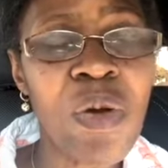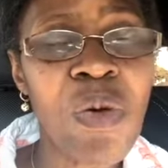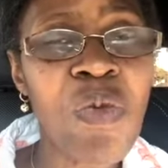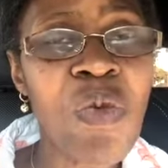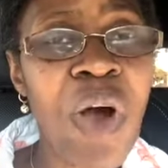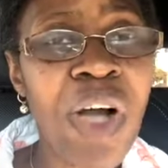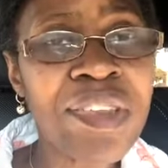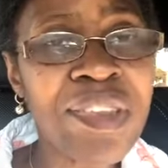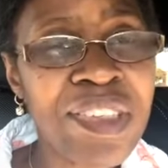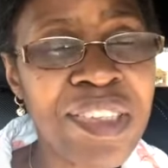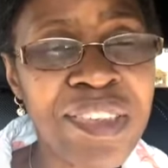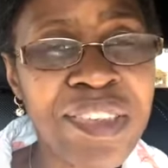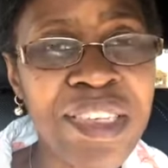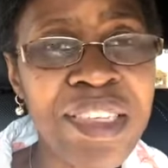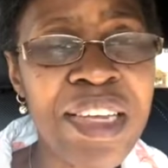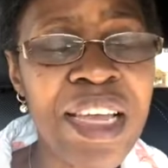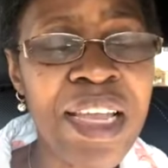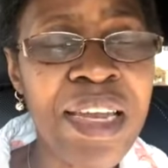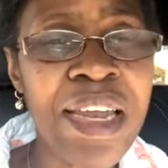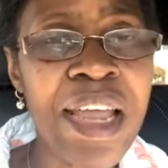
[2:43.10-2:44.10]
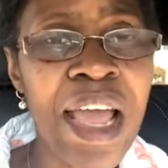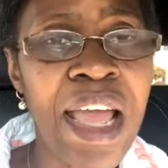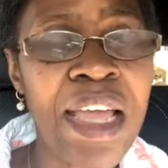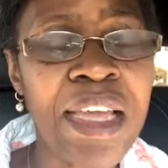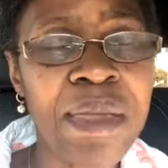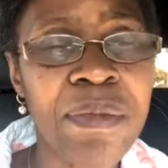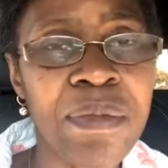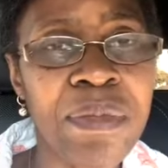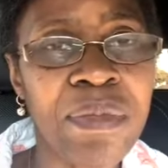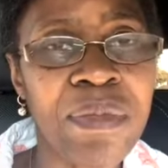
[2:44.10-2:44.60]
What is in a
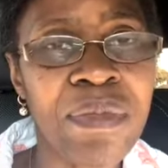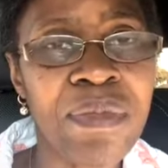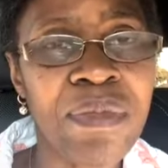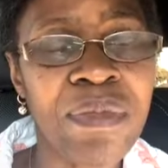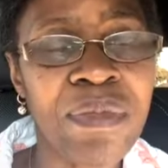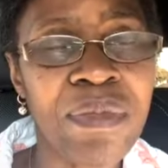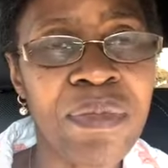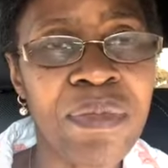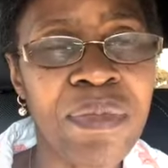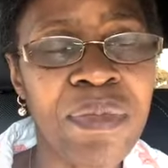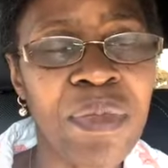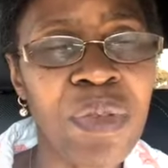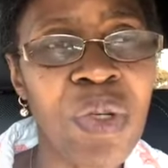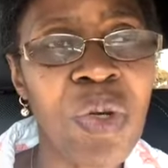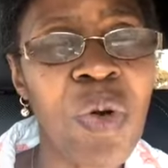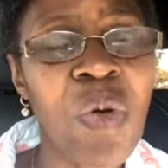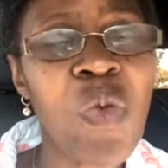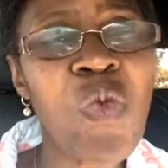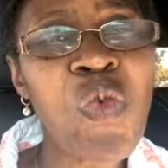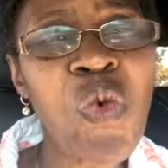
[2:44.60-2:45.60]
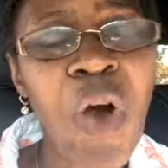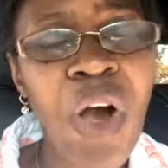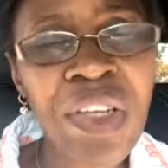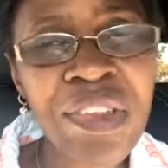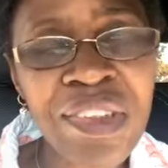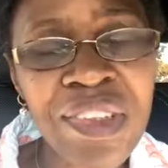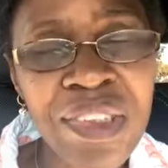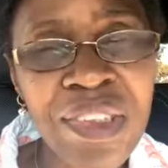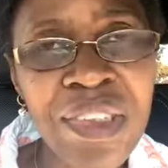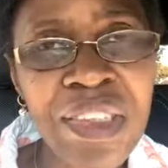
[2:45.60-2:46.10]
name?
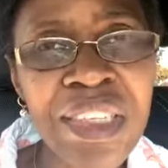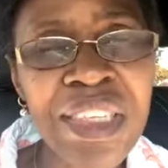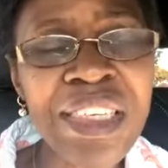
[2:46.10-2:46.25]
What